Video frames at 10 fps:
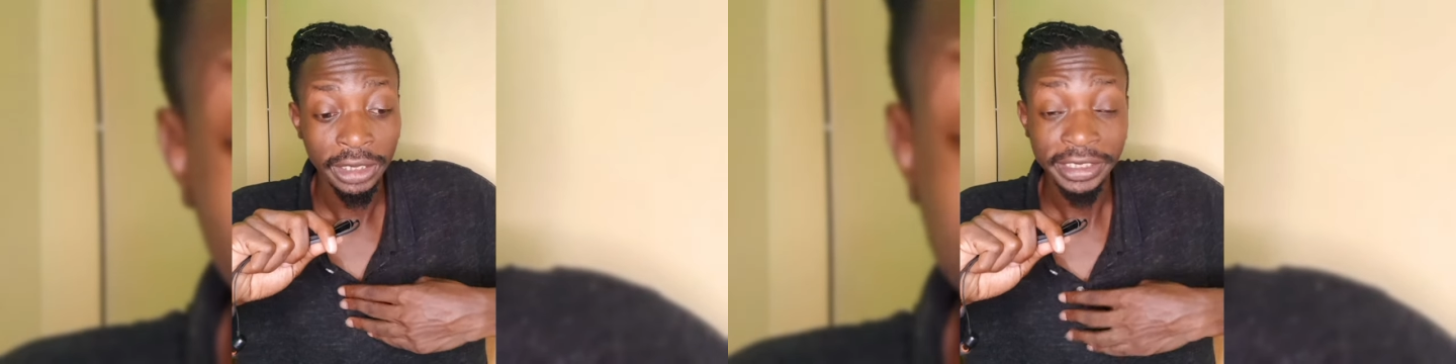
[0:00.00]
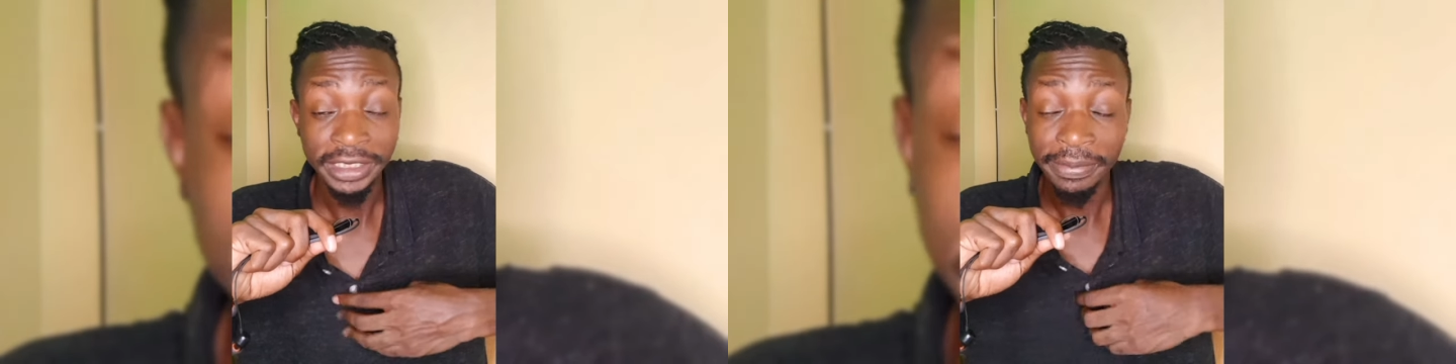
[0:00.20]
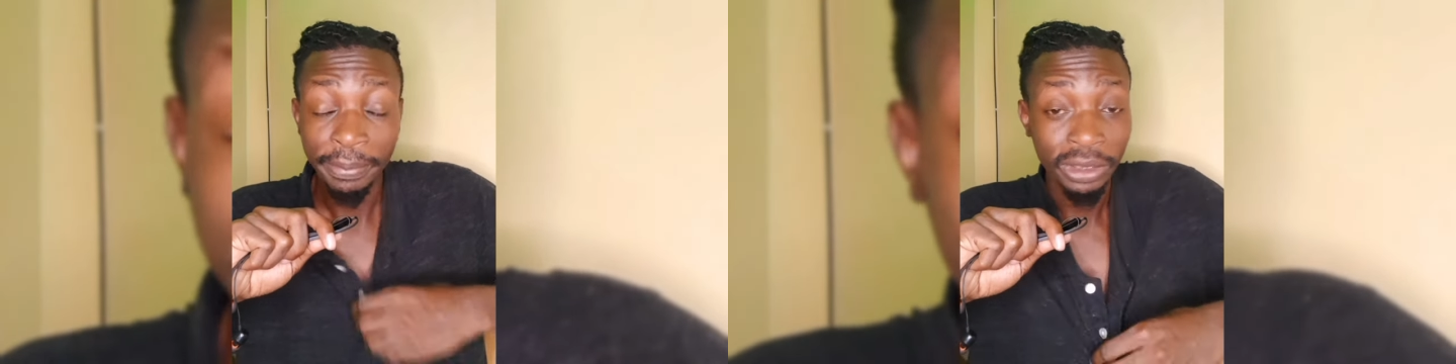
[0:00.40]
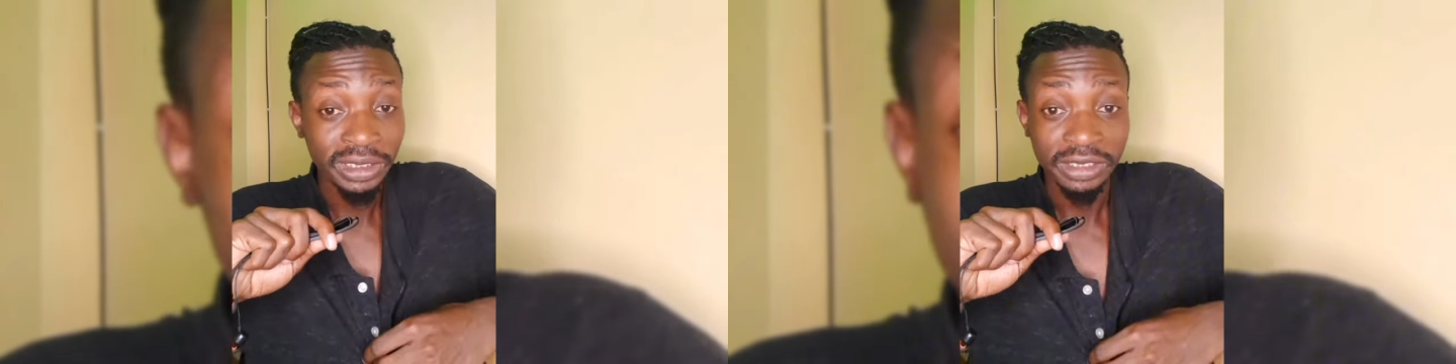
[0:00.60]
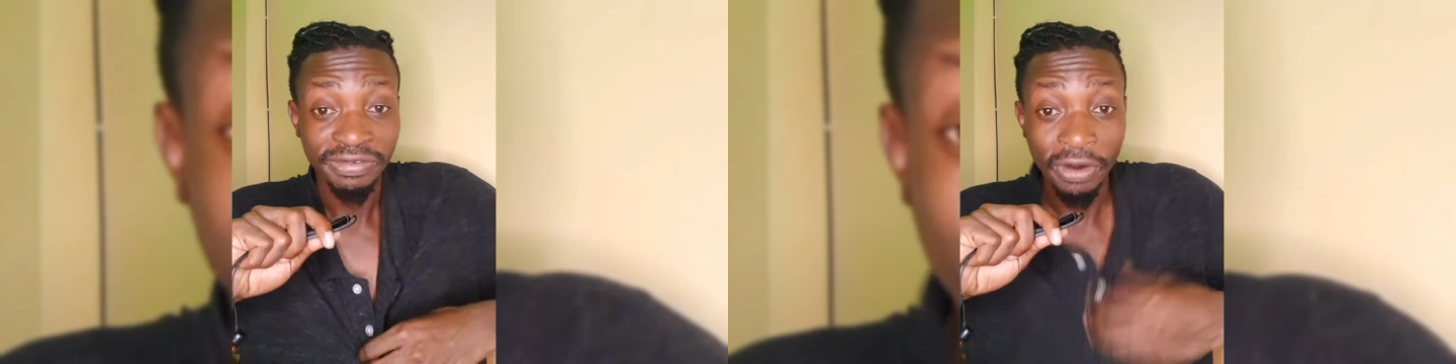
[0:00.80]
is
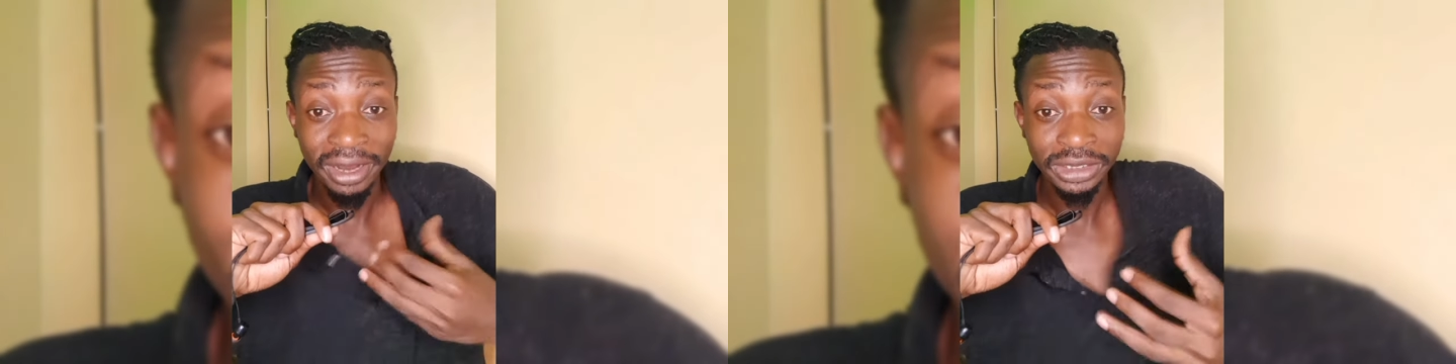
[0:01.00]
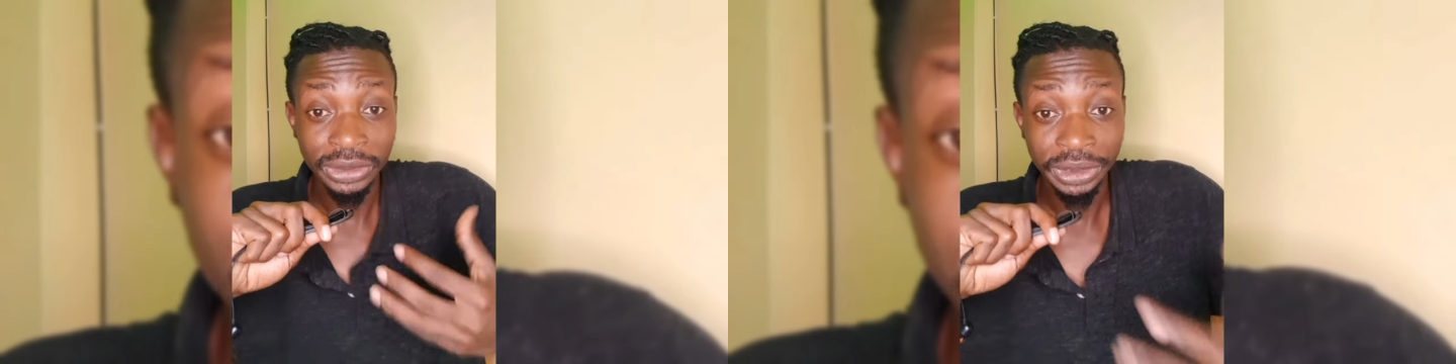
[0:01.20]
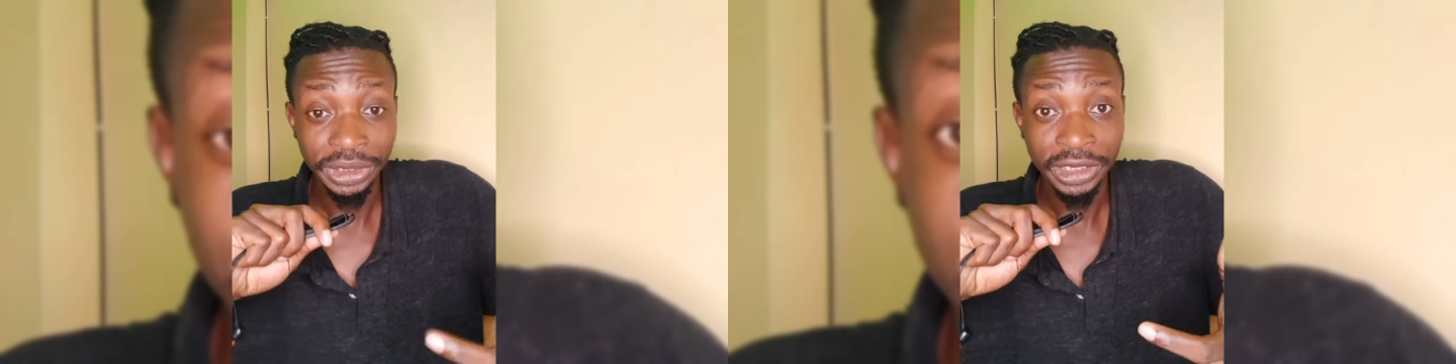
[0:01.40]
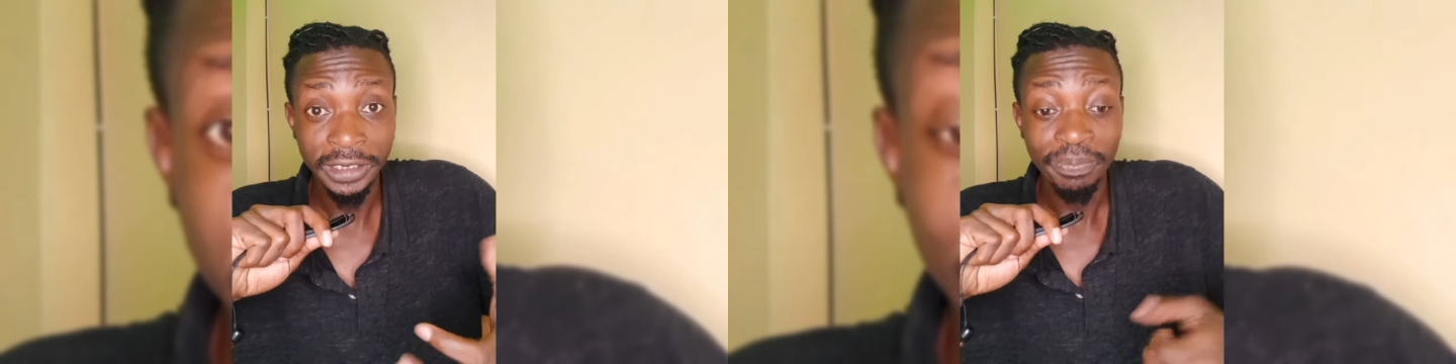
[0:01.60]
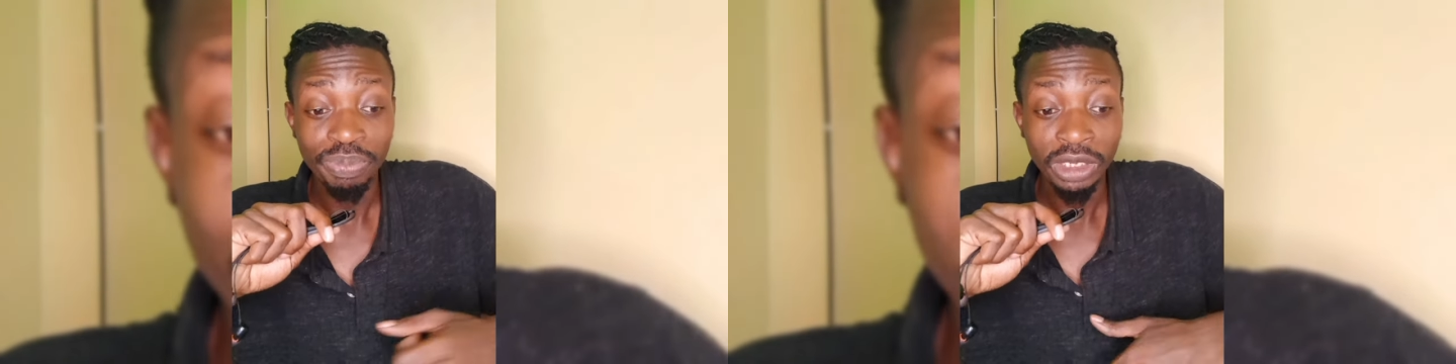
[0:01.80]
important for us to hear.
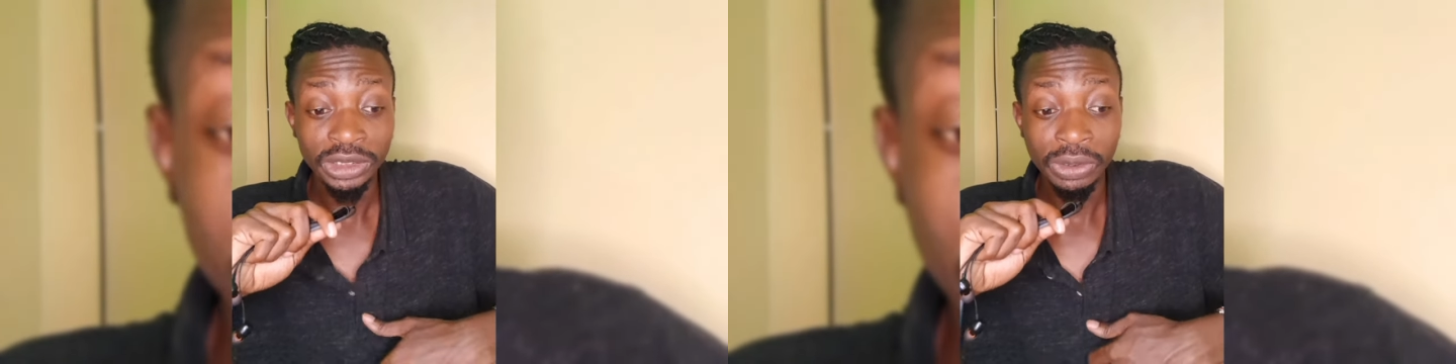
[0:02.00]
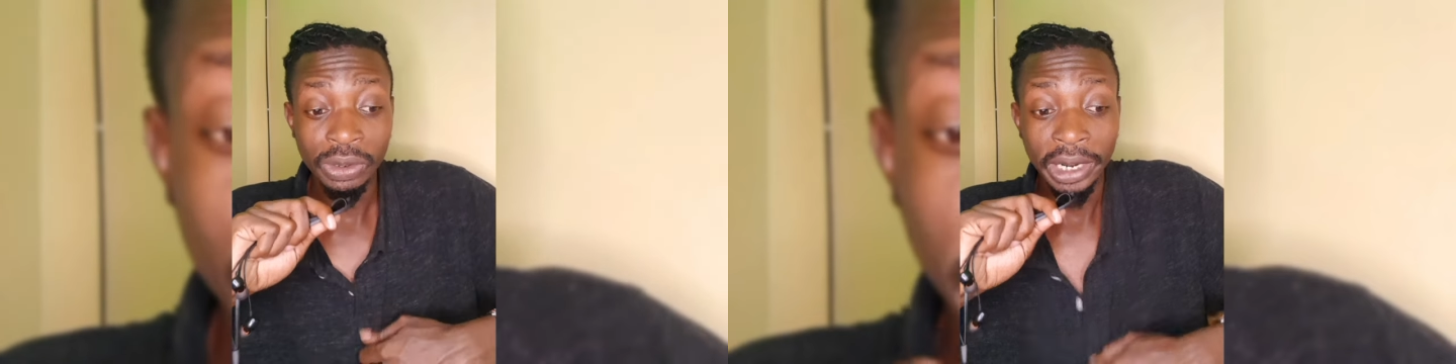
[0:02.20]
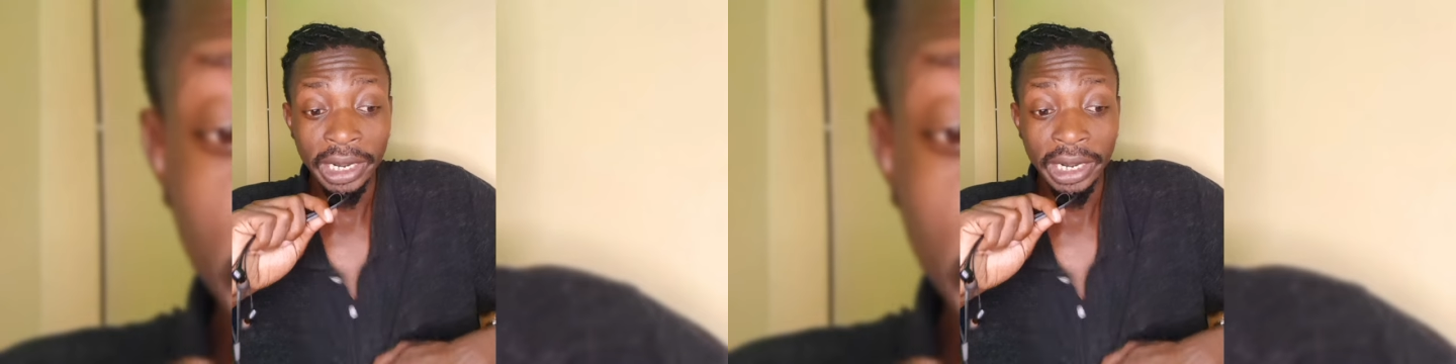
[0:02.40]
So